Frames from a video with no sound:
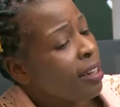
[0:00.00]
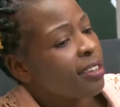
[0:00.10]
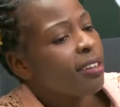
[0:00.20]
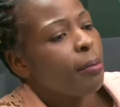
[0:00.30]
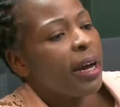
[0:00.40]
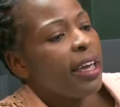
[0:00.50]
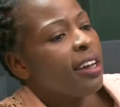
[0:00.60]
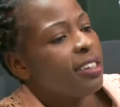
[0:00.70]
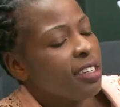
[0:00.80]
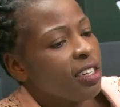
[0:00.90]
some are
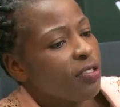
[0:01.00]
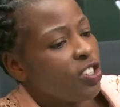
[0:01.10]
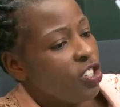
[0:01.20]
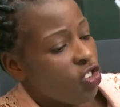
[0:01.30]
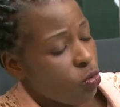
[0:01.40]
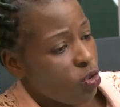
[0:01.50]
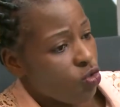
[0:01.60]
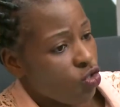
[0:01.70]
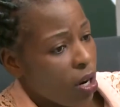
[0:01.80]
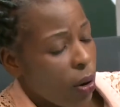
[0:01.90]
acting it vachiita zvimwe
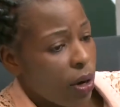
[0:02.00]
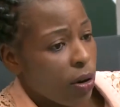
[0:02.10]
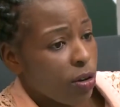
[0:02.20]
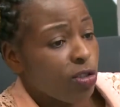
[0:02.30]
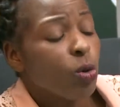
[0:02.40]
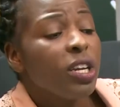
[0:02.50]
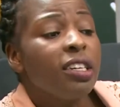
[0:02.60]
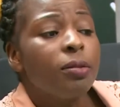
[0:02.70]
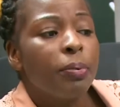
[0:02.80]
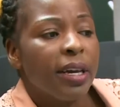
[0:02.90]
zvinhu zvakawanda-wanda. So
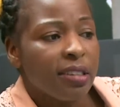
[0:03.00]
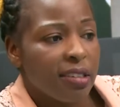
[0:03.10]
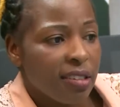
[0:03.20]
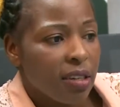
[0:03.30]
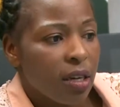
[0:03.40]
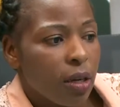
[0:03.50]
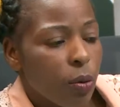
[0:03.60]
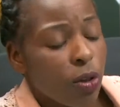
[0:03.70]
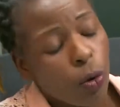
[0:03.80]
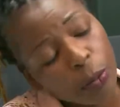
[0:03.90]
it depends
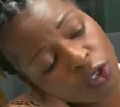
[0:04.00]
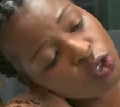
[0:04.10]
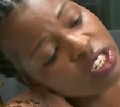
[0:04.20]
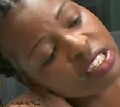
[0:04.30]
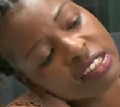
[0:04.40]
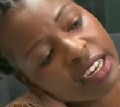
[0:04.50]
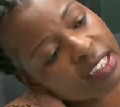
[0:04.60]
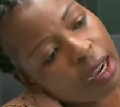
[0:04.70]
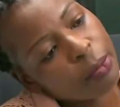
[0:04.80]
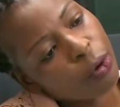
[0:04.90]
with the opportunities that
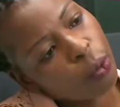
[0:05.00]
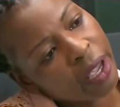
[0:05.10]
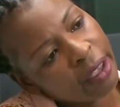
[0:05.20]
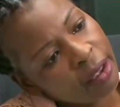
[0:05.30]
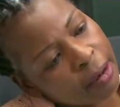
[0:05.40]
come your way.